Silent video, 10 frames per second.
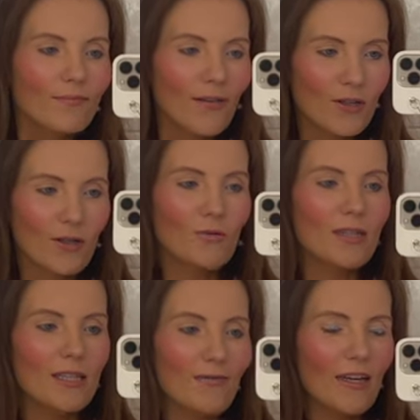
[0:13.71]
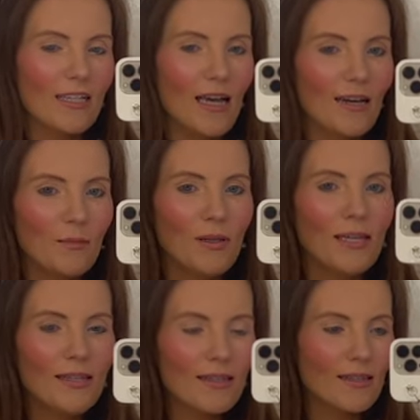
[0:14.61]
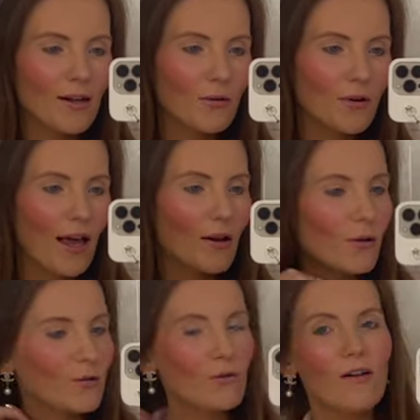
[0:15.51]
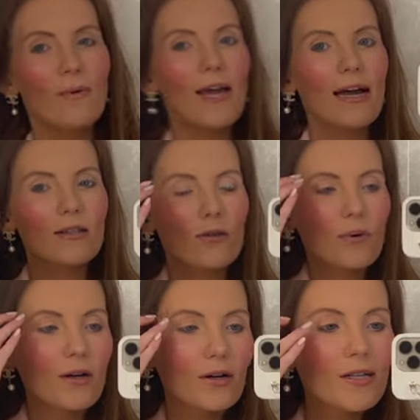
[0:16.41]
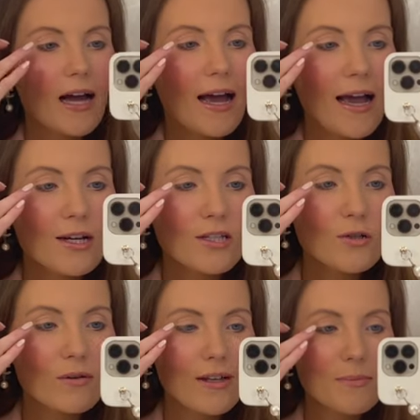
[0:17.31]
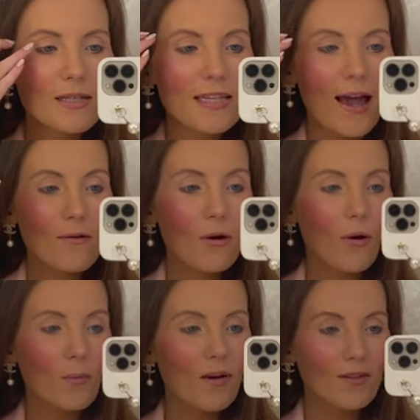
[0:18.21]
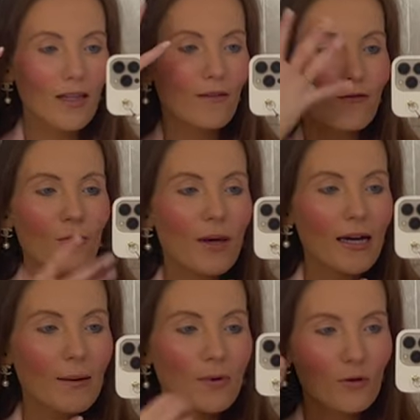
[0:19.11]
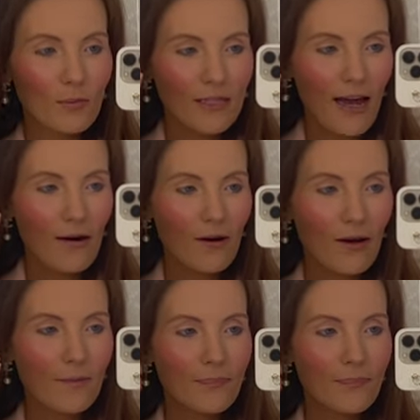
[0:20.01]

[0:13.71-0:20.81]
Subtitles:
I've just noticed this fake tan. Please ignore that. And also, if my eyes look weird, I actually don't have any mascara on, but I've done like full makeup with no mascara.